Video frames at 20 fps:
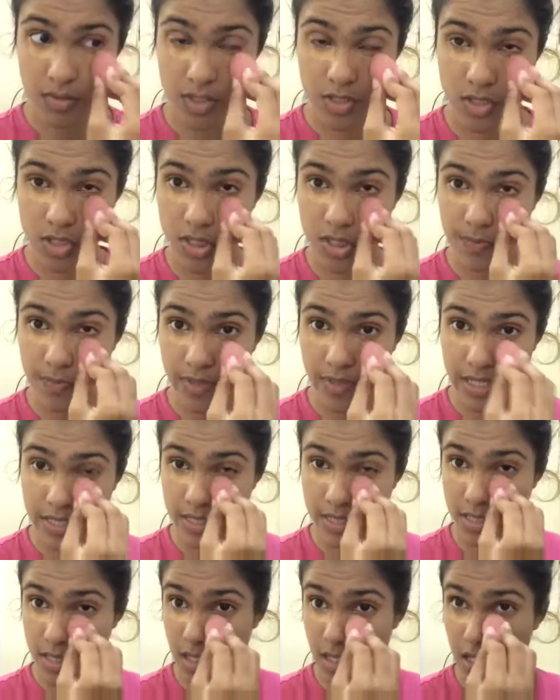just
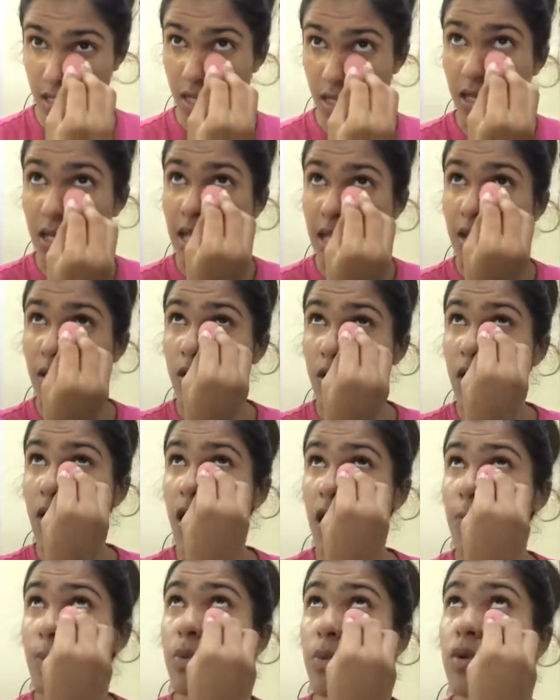press it in and look
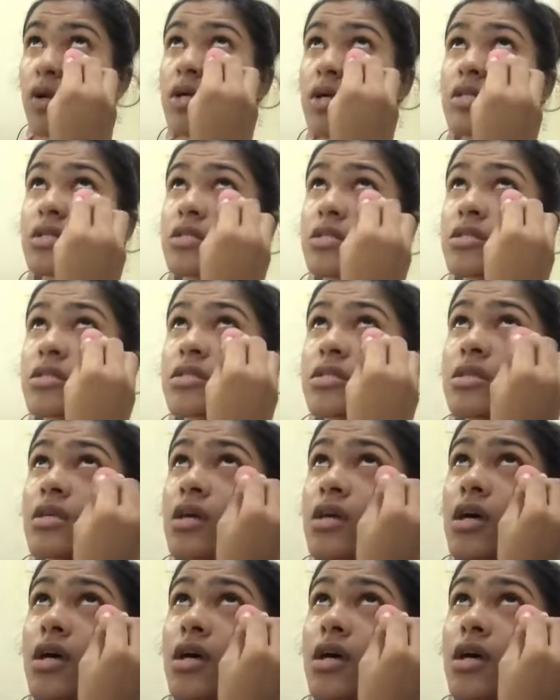upwards